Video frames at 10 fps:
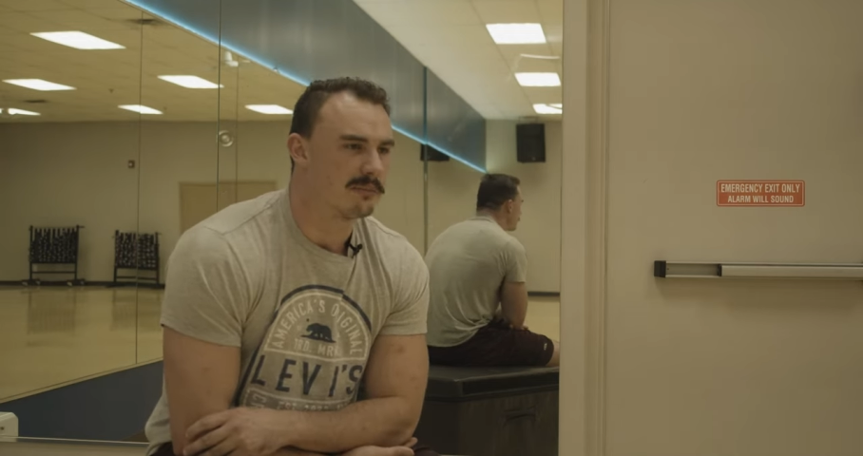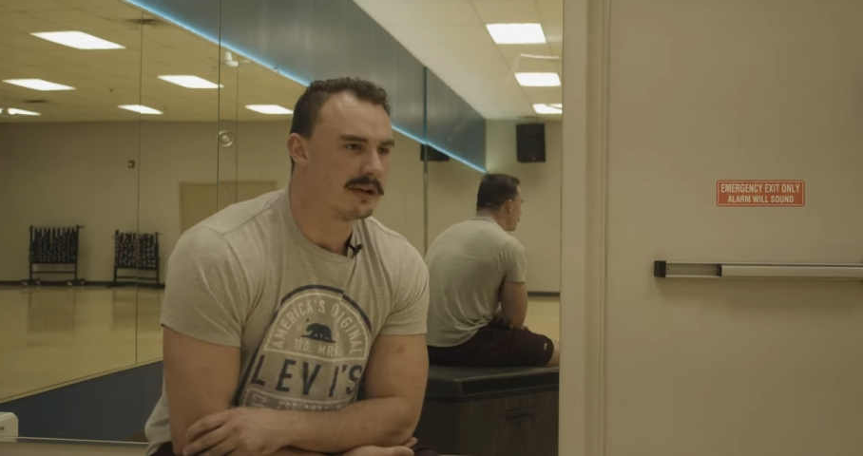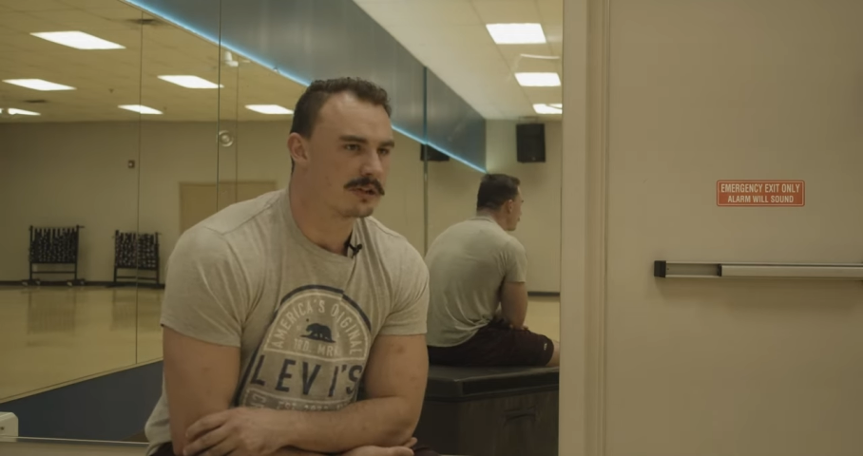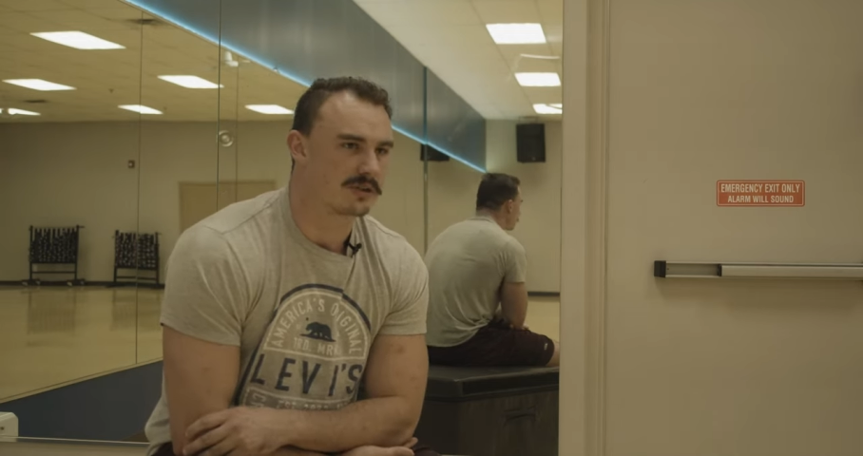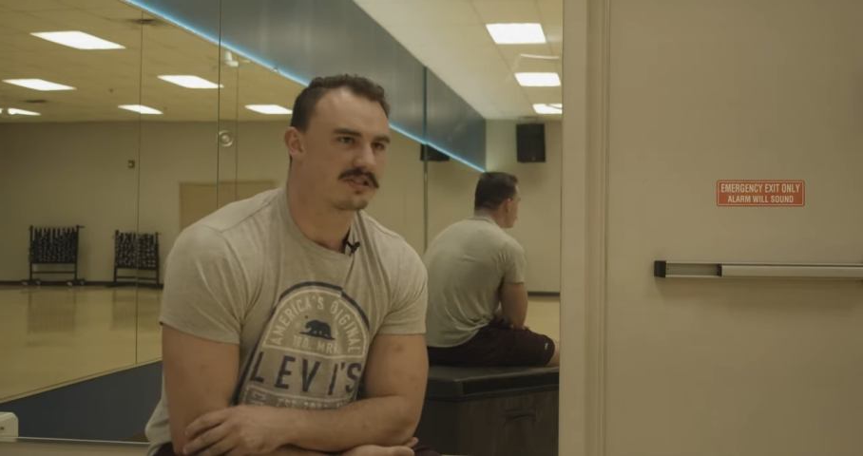
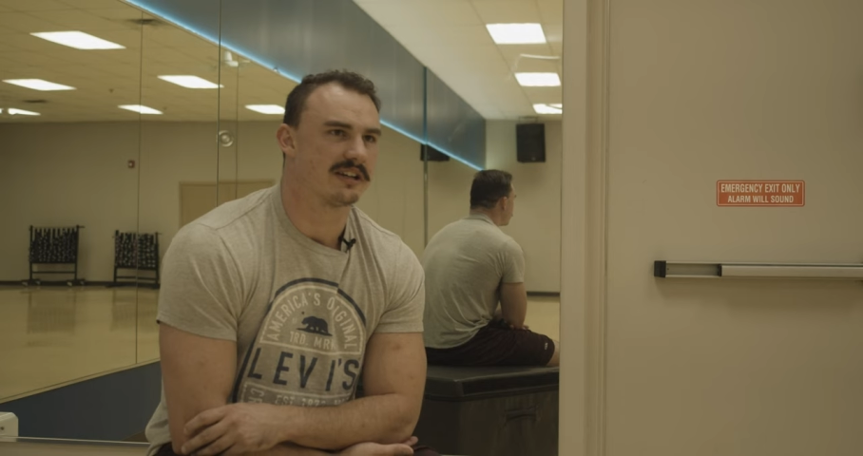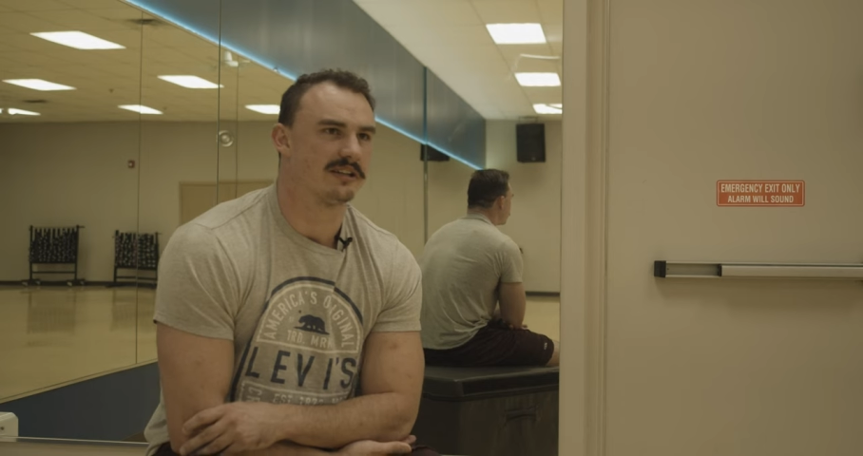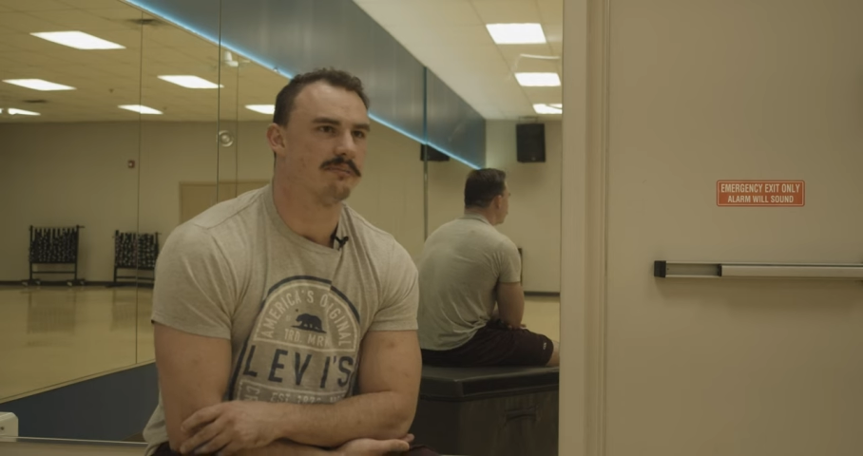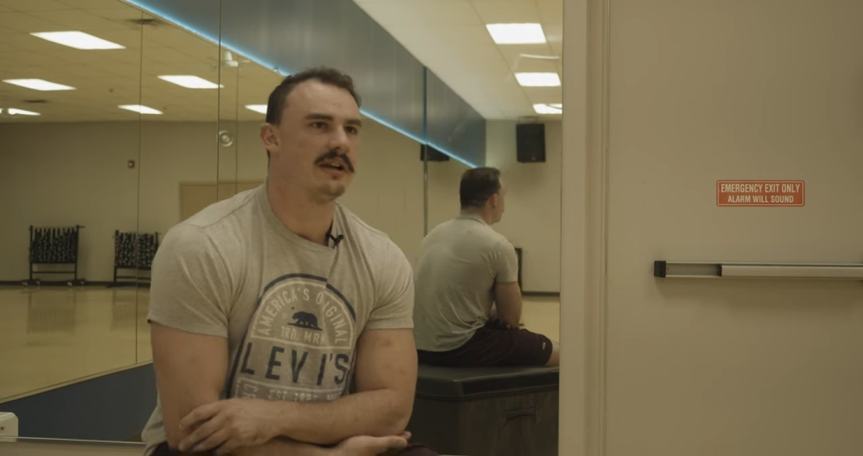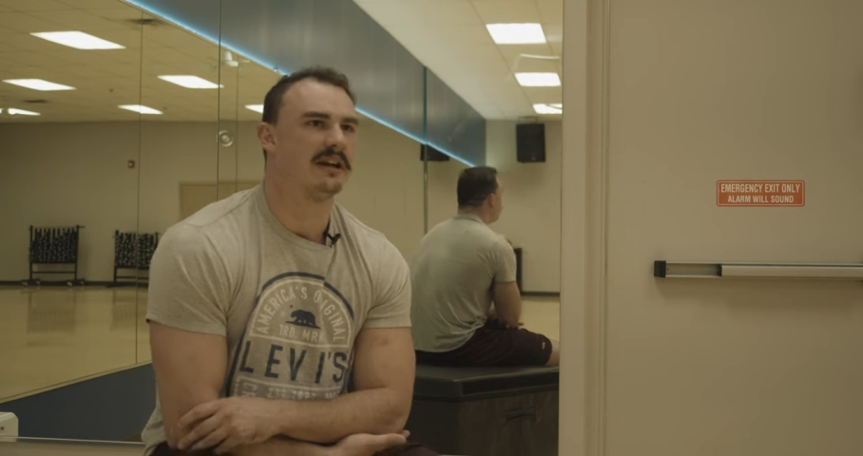seemed
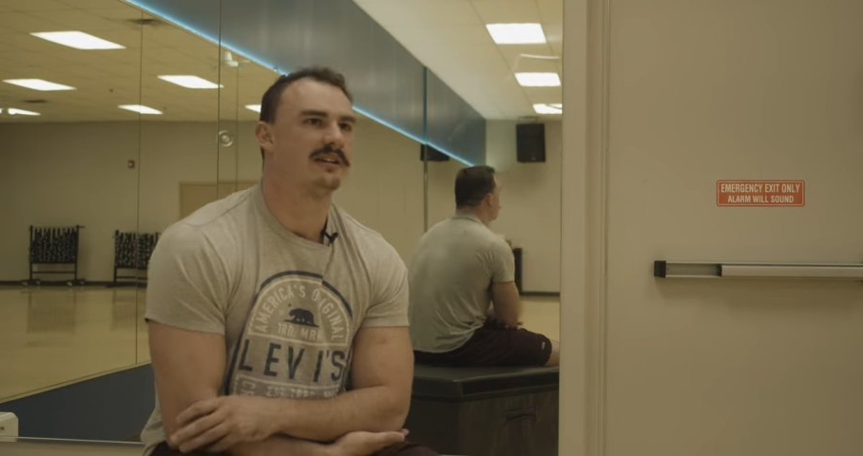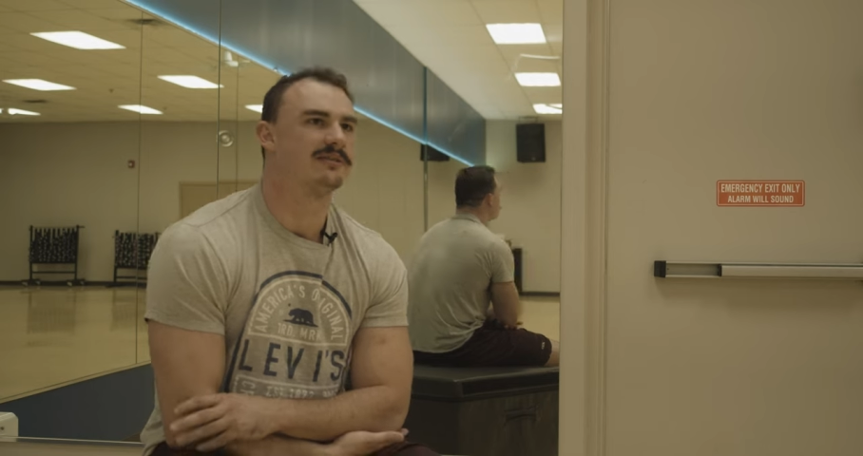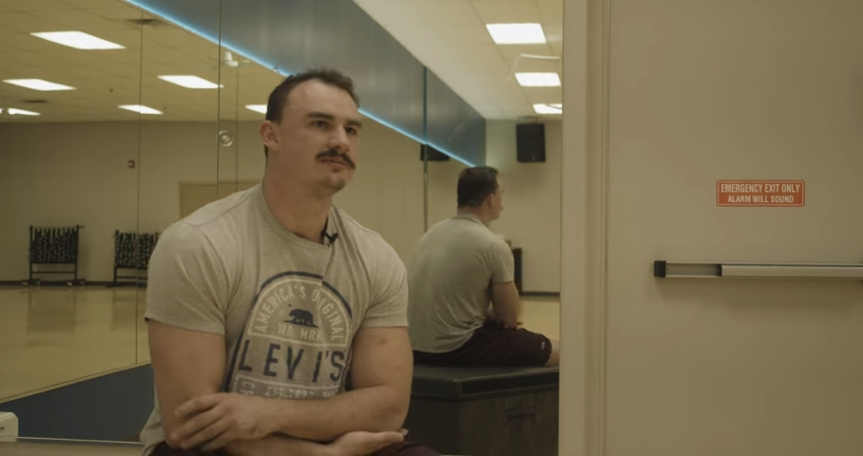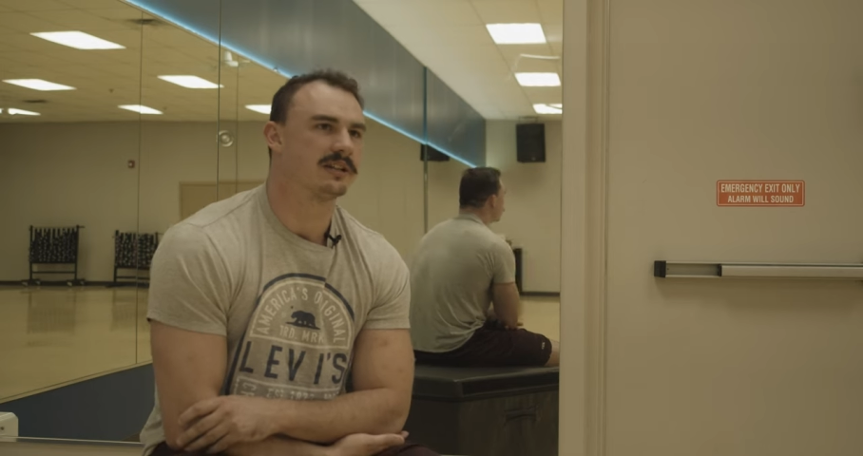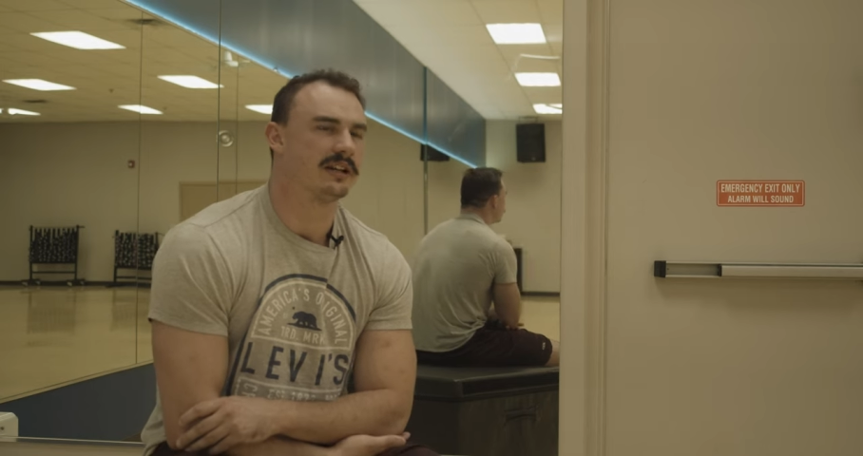interested in
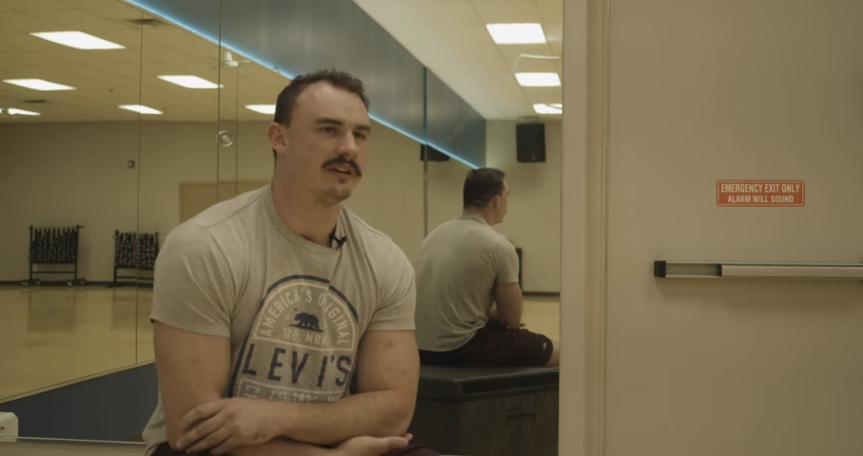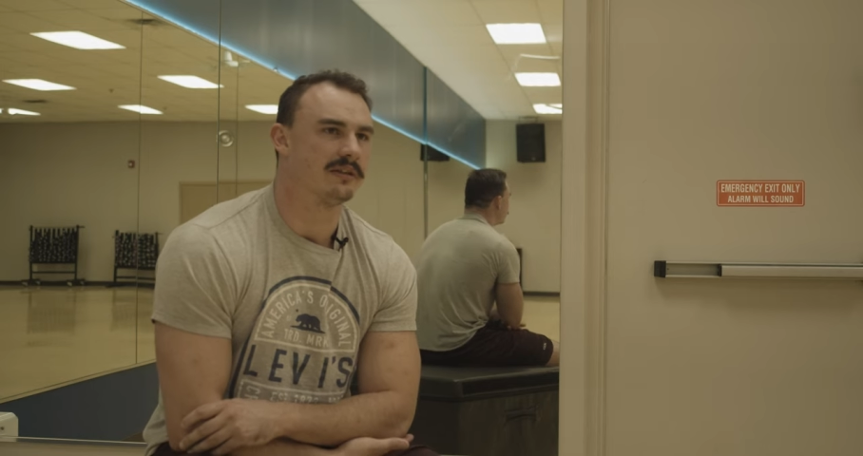me